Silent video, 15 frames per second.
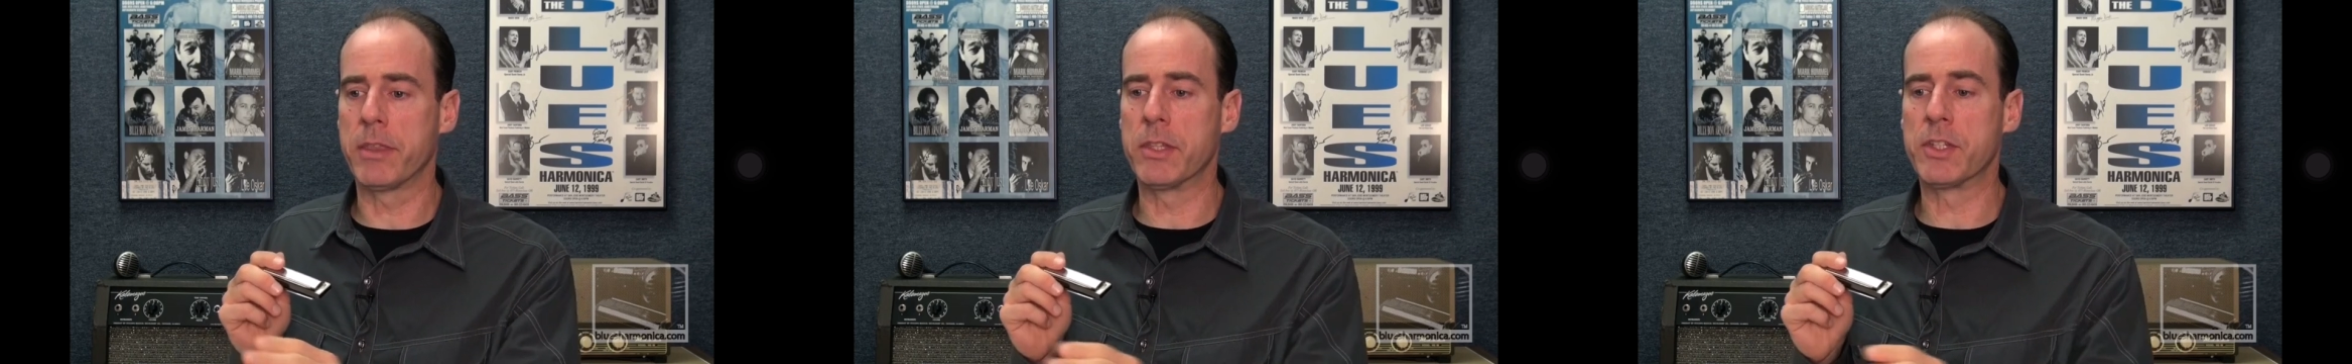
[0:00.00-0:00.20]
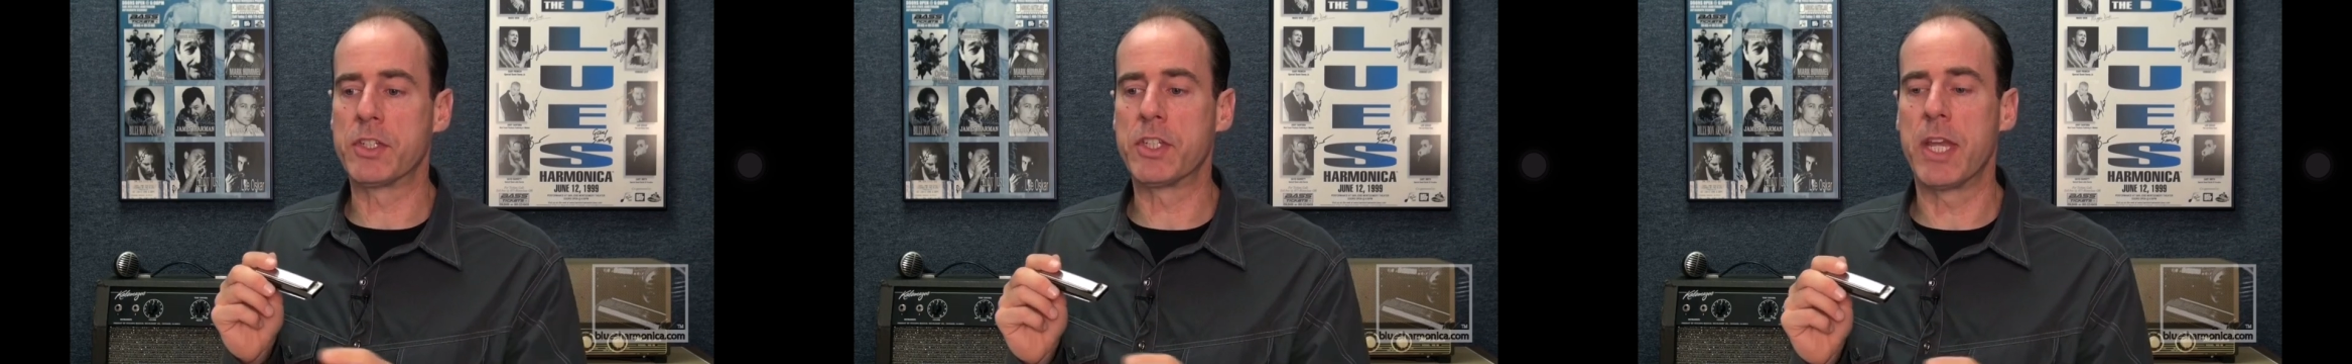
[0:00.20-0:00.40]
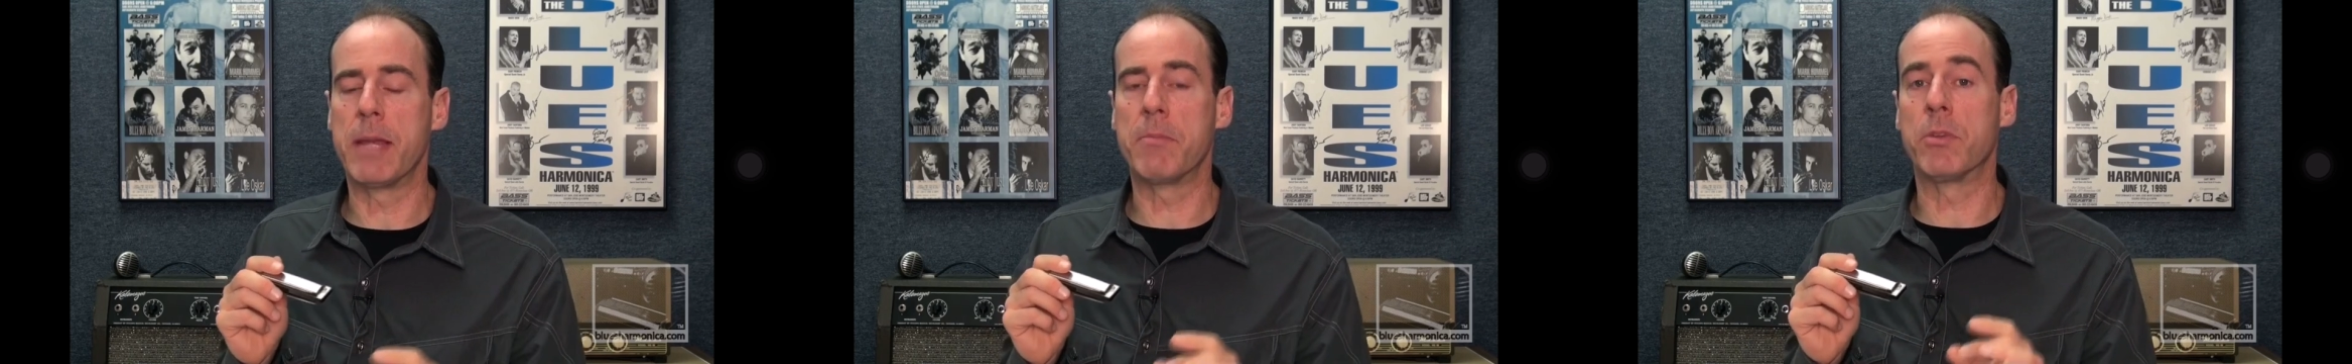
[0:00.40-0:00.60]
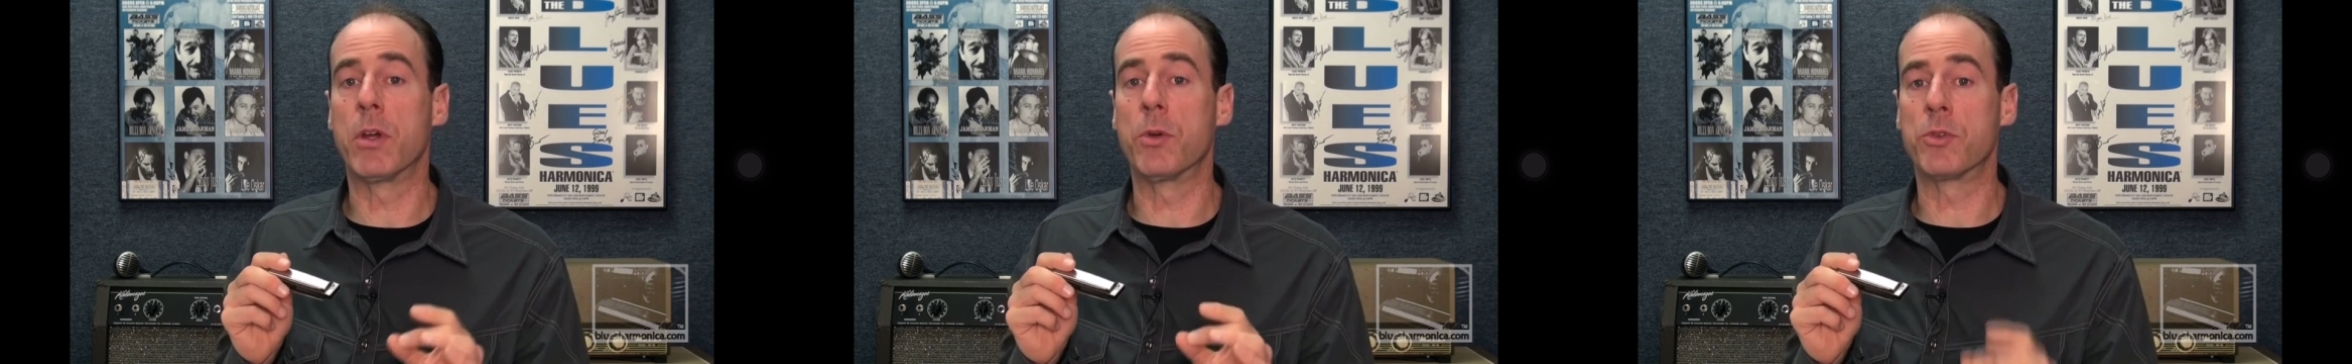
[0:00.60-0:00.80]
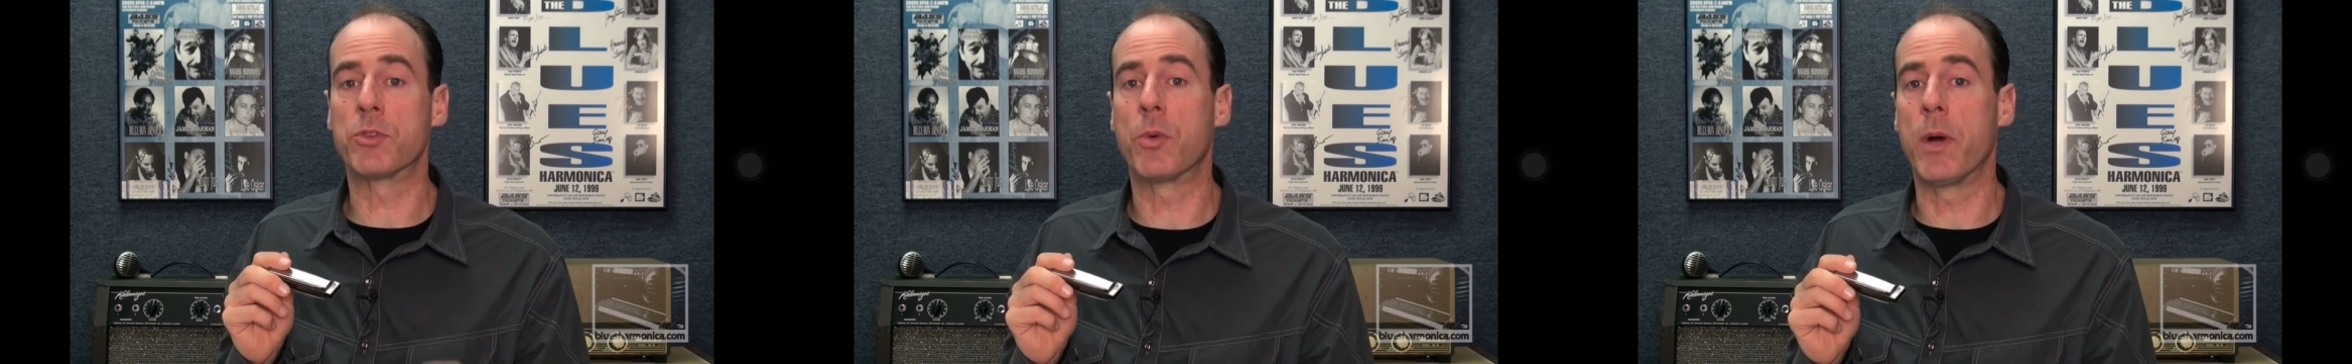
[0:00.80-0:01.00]
the same
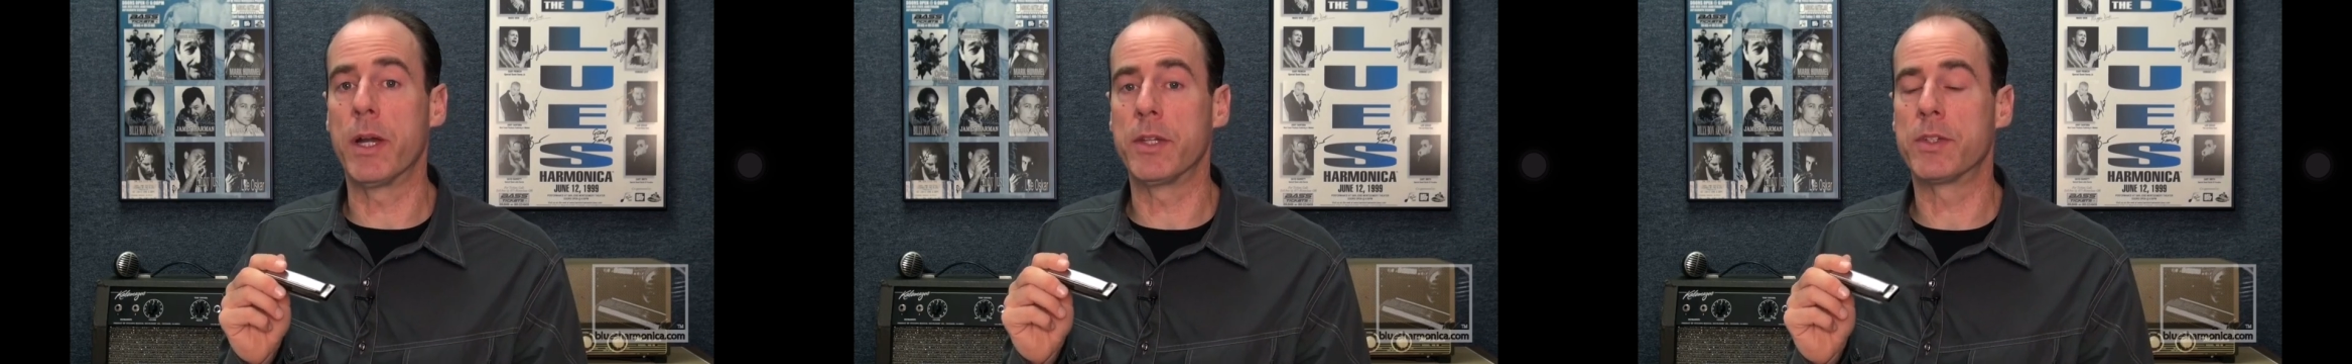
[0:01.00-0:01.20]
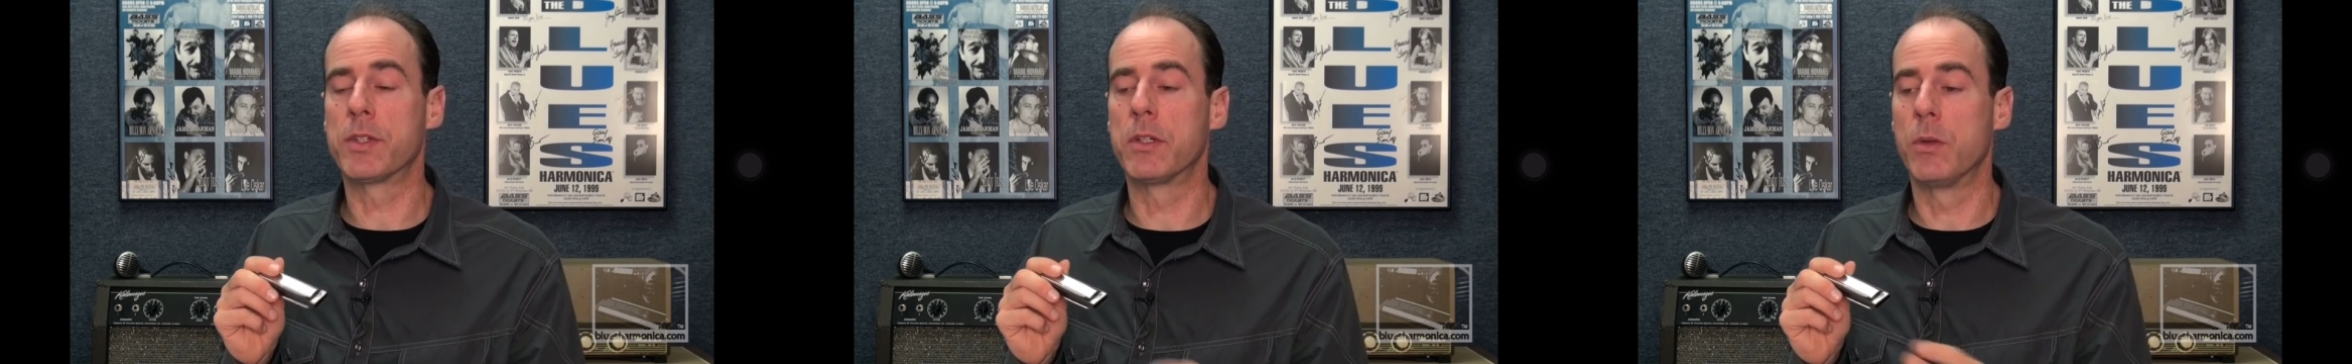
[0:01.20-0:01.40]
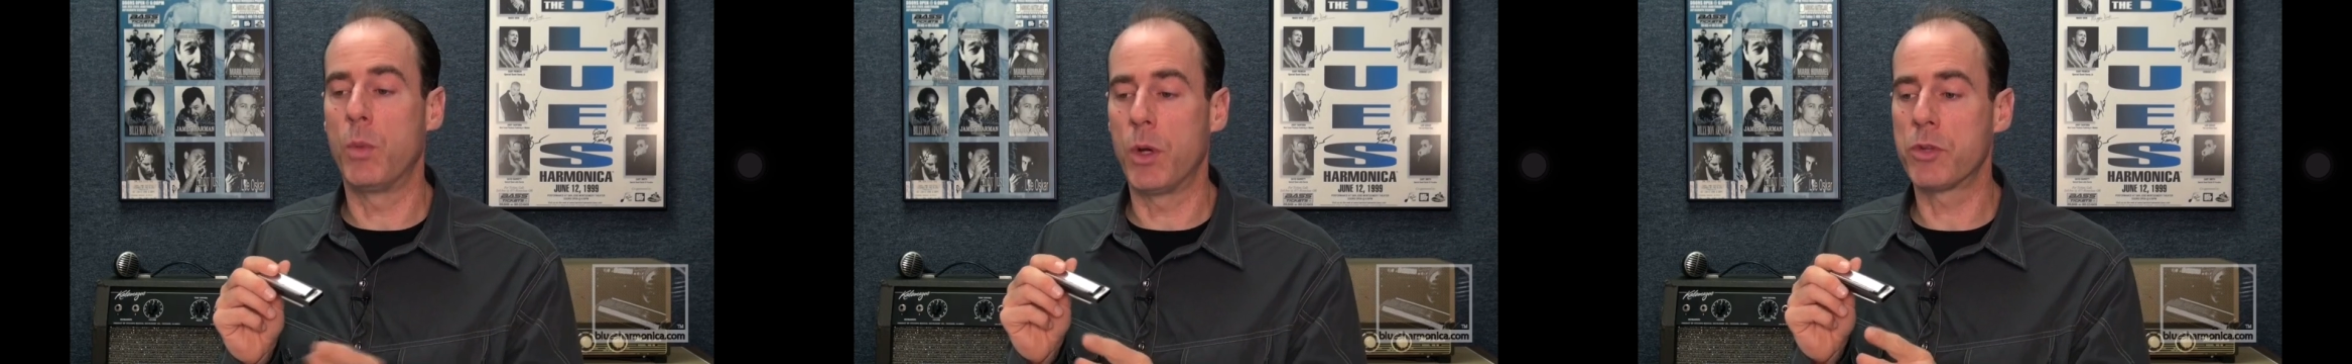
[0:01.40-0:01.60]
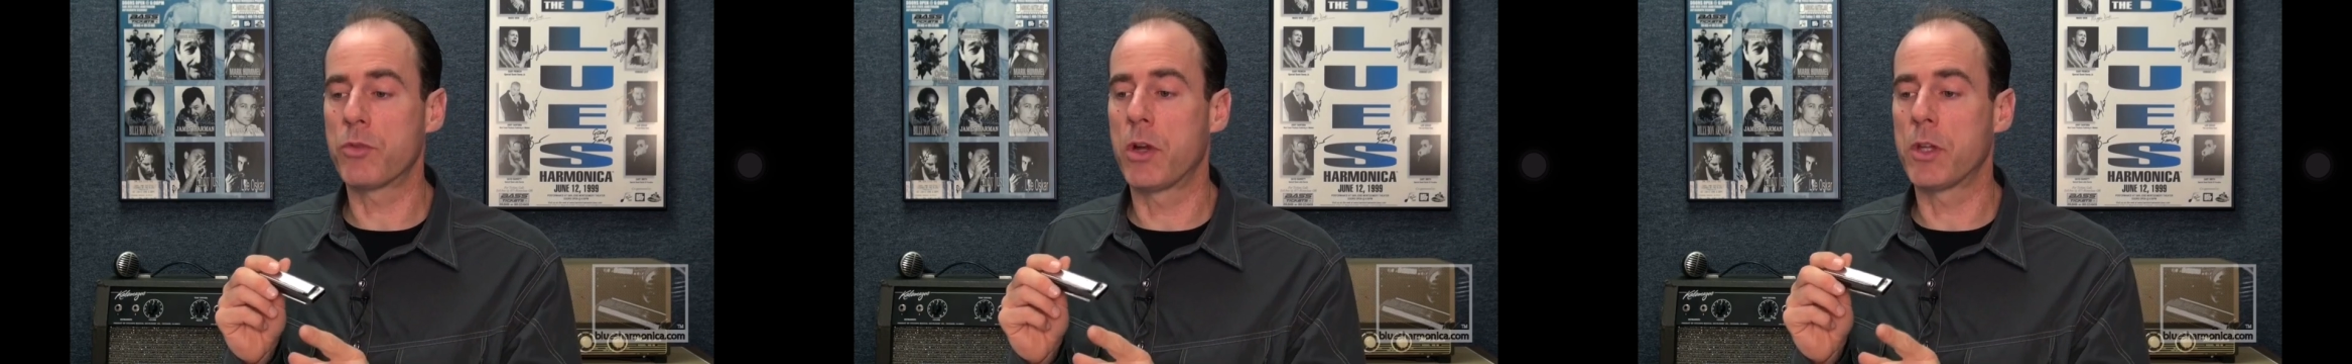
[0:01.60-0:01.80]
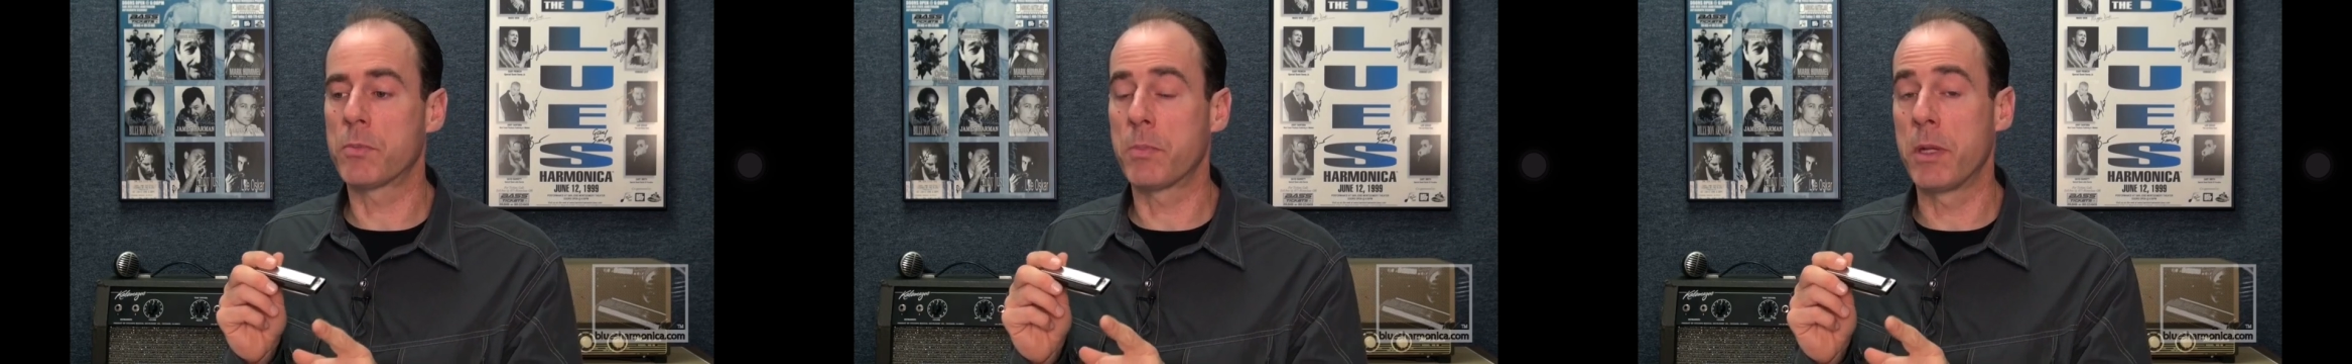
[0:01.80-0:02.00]
note twice. 1
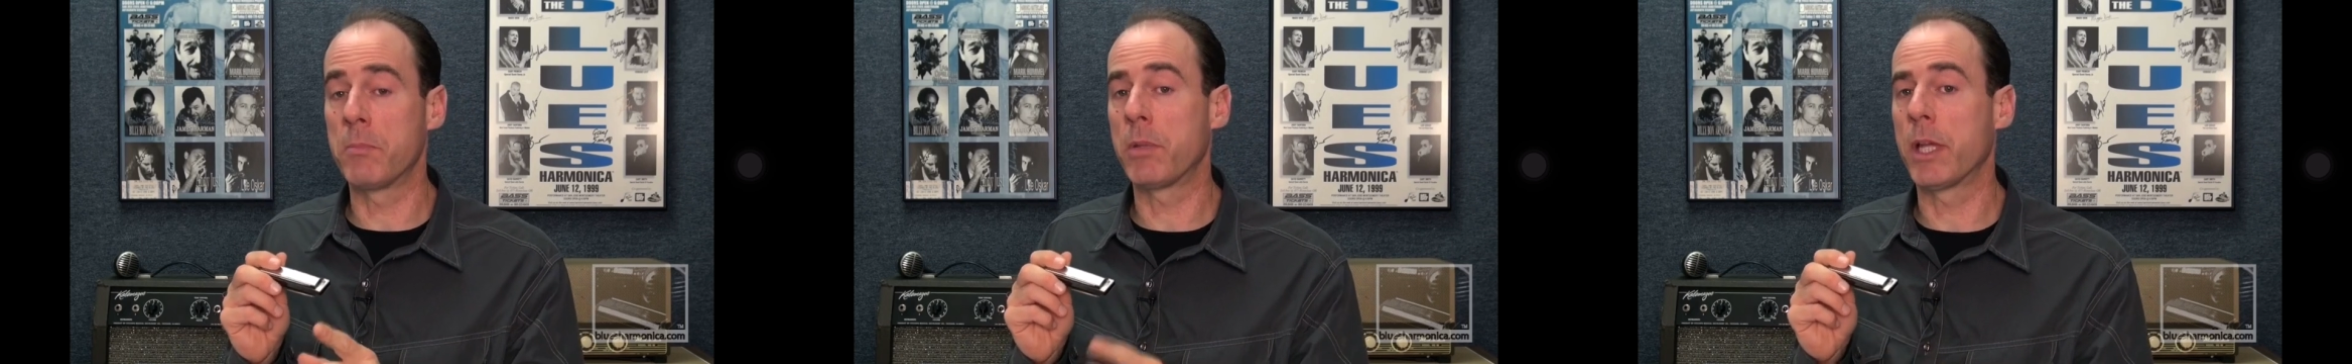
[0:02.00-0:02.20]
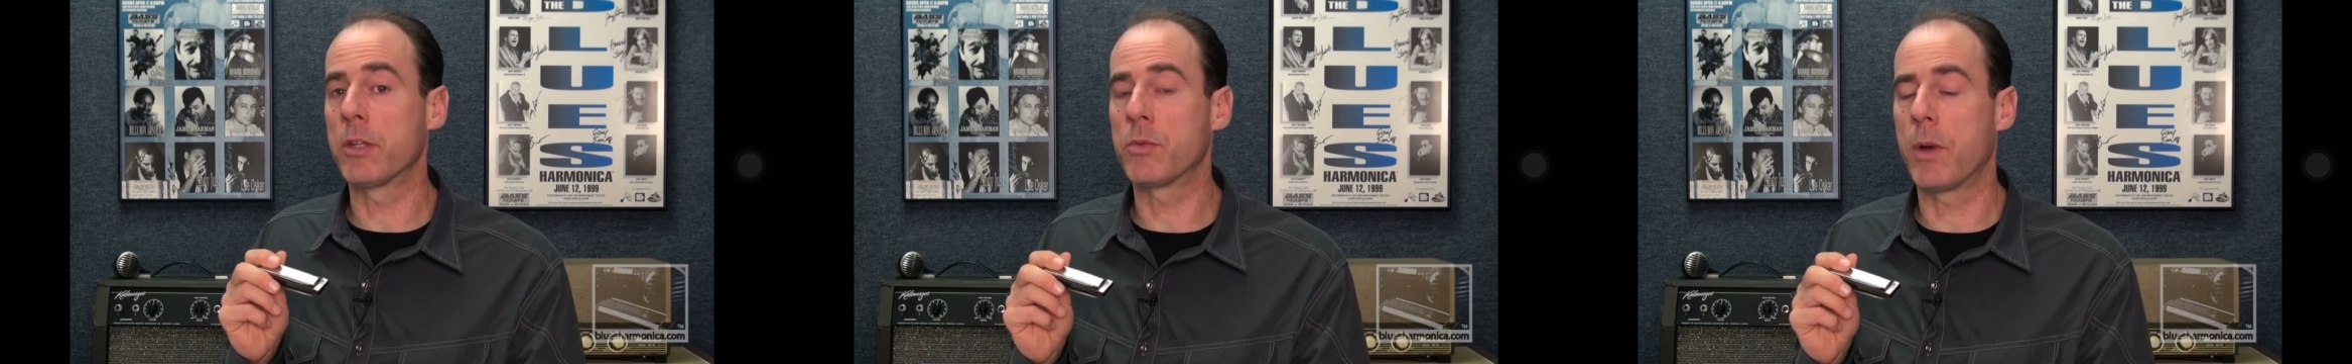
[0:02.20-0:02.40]
draw is being played